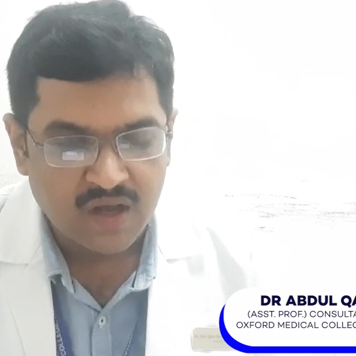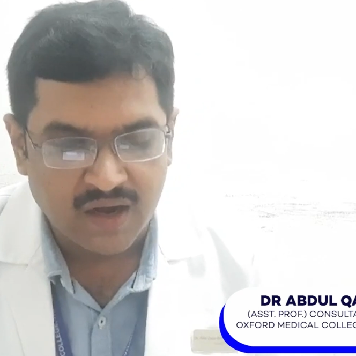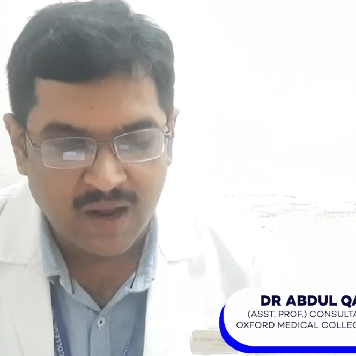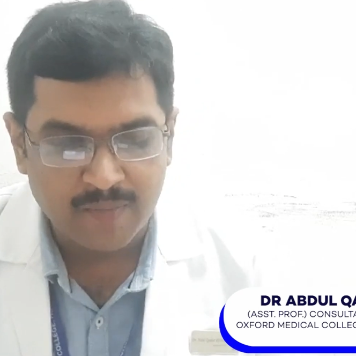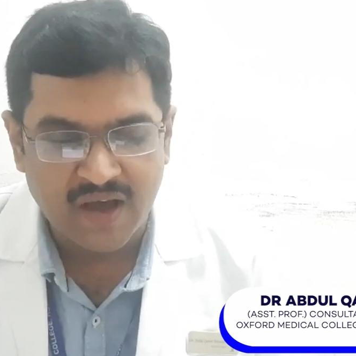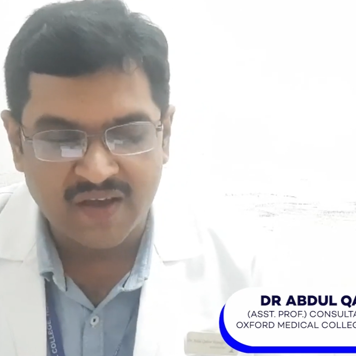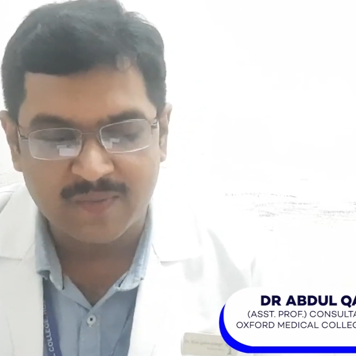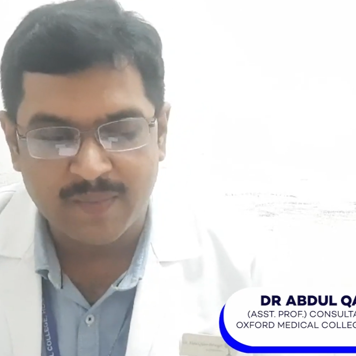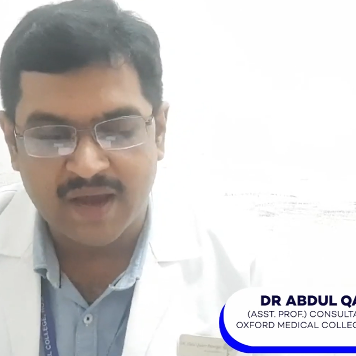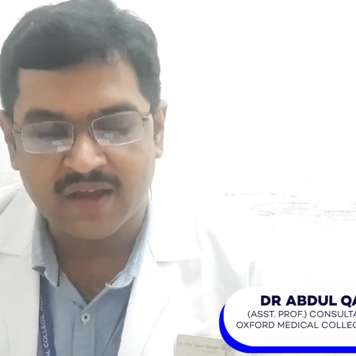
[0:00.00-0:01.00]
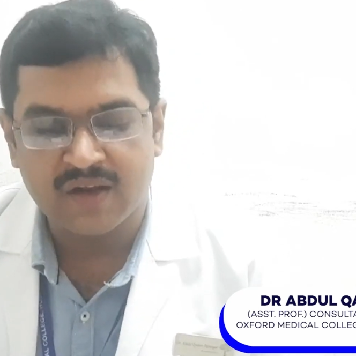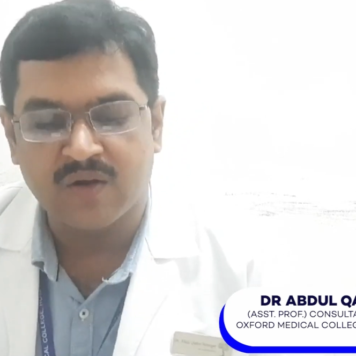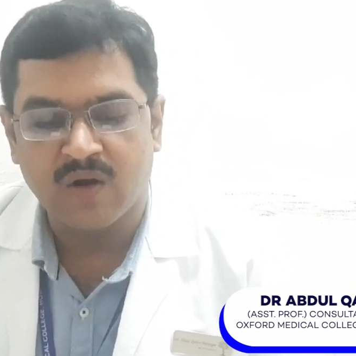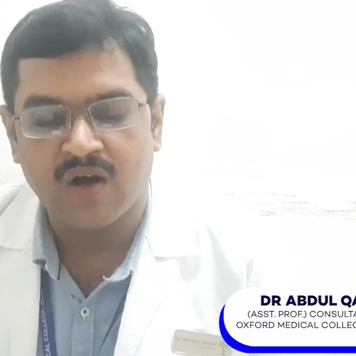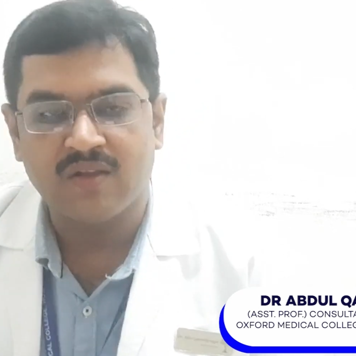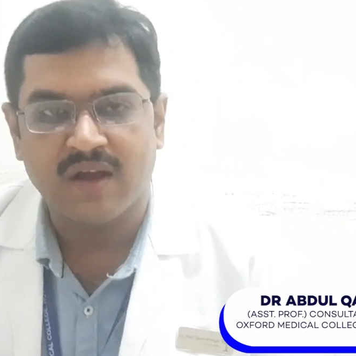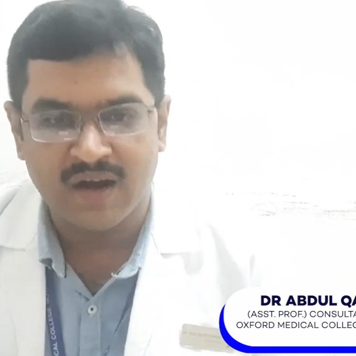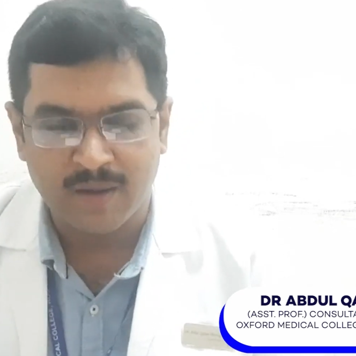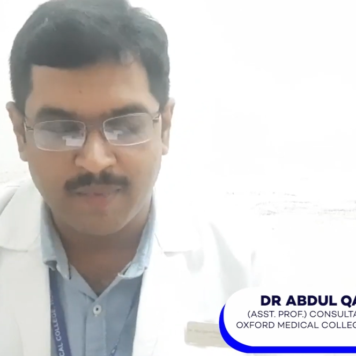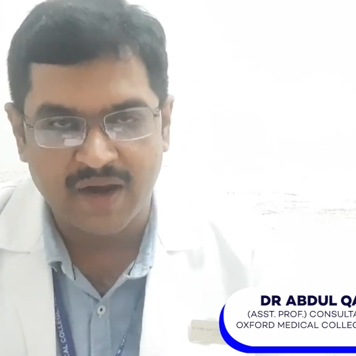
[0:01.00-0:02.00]
Wrap the ice pack in cloth
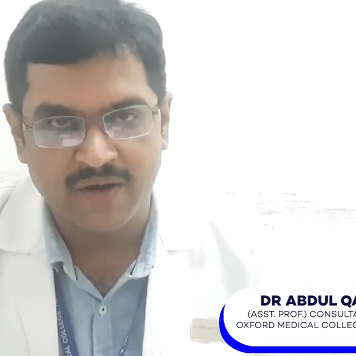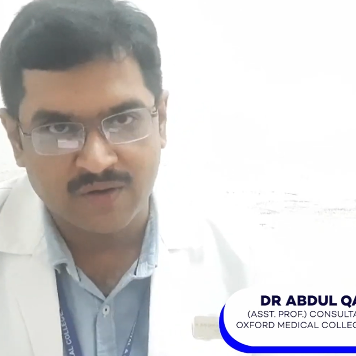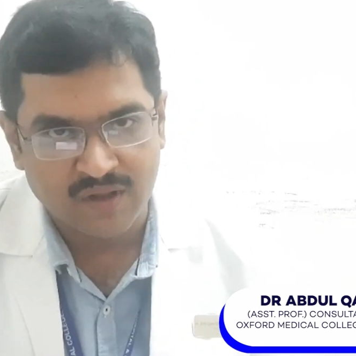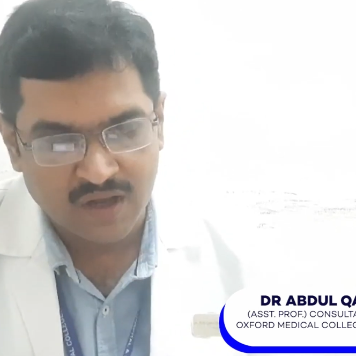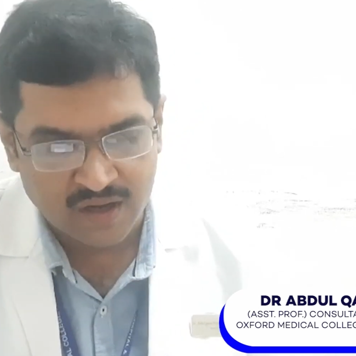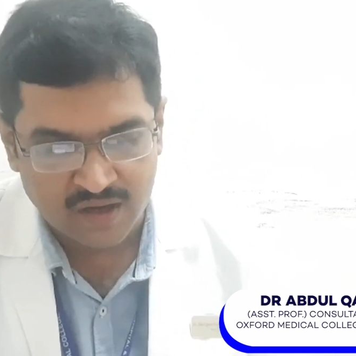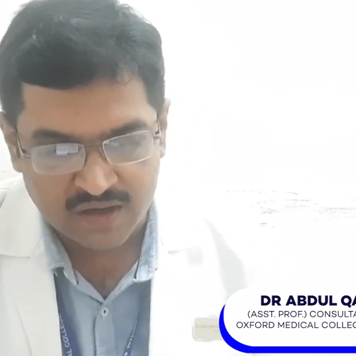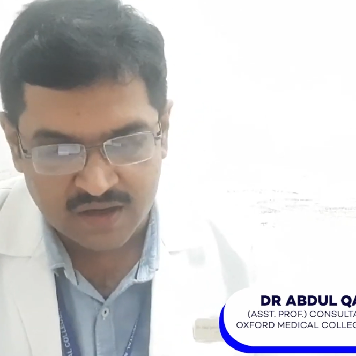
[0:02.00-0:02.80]
and apply it to the